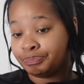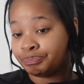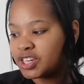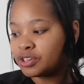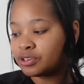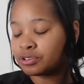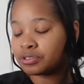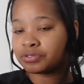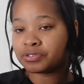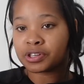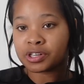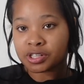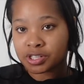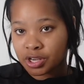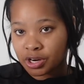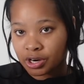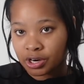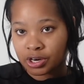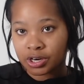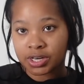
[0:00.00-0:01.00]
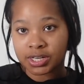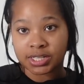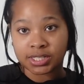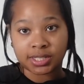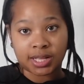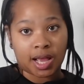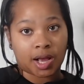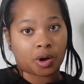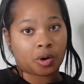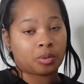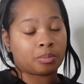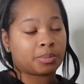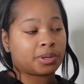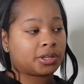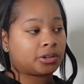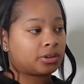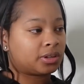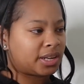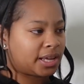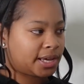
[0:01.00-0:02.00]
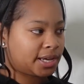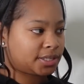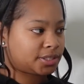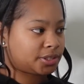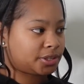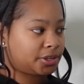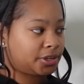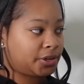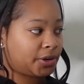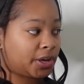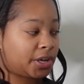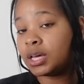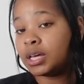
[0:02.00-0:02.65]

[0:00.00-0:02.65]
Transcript: Your first hurt is not going to be your last hurt.